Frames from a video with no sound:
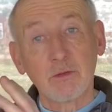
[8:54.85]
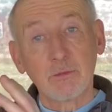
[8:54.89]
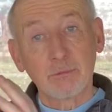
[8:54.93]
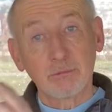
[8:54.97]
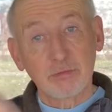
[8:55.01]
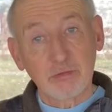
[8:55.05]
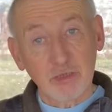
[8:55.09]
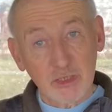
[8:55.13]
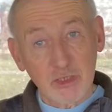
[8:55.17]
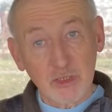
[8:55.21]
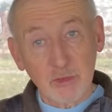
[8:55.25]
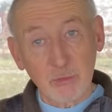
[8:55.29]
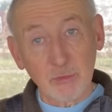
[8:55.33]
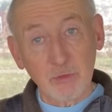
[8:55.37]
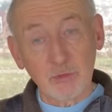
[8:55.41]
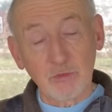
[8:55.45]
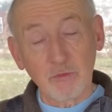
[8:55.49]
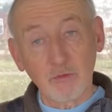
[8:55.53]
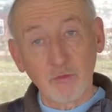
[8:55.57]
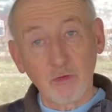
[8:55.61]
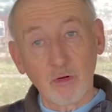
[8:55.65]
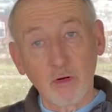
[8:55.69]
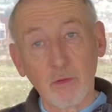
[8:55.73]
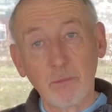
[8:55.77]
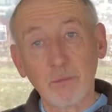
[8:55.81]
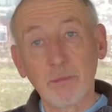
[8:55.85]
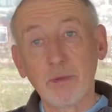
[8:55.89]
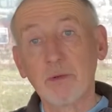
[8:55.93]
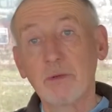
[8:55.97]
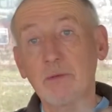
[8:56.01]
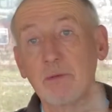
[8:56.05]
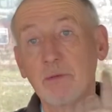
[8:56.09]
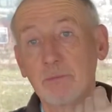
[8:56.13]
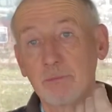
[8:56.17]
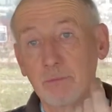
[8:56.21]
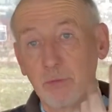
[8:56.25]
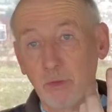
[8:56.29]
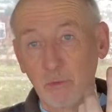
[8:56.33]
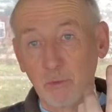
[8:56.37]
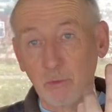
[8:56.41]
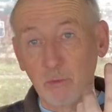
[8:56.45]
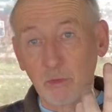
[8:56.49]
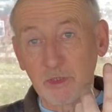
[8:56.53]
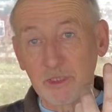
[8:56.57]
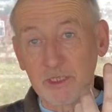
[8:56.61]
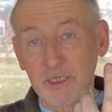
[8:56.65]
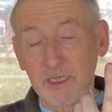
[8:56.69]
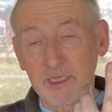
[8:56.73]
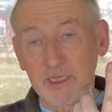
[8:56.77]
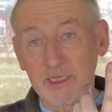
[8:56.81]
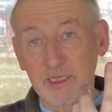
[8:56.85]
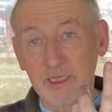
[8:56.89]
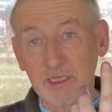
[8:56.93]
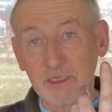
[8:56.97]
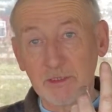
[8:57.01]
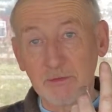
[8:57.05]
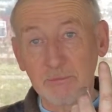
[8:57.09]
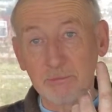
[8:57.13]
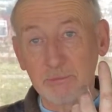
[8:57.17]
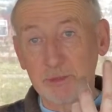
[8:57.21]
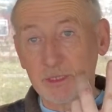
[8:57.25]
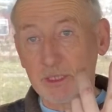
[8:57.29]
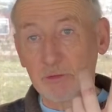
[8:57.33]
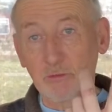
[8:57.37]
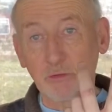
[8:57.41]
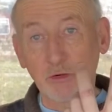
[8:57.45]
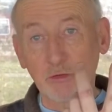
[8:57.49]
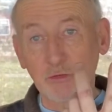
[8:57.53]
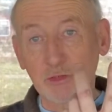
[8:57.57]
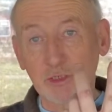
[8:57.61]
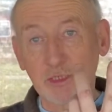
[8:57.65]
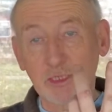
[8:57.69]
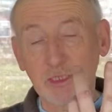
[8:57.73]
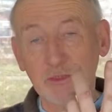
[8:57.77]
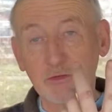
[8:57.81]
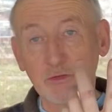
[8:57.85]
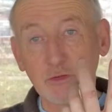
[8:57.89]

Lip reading: pressure would drop, pump would kick in periodically,